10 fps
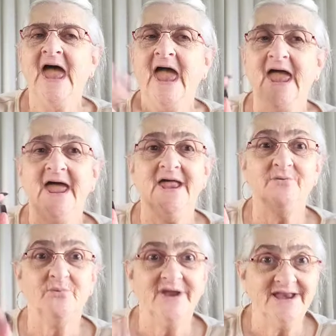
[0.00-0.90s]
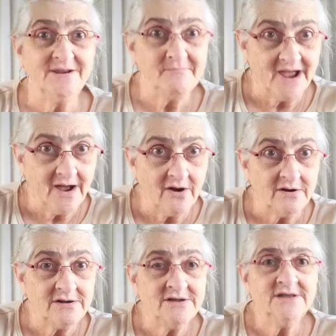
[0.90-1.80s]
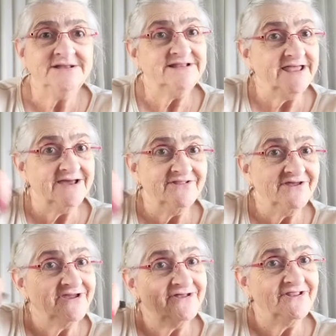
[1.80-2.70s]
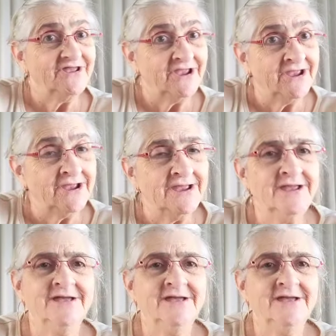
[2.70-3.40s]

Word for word: And ring the bell, ding-a-ling-a-ling,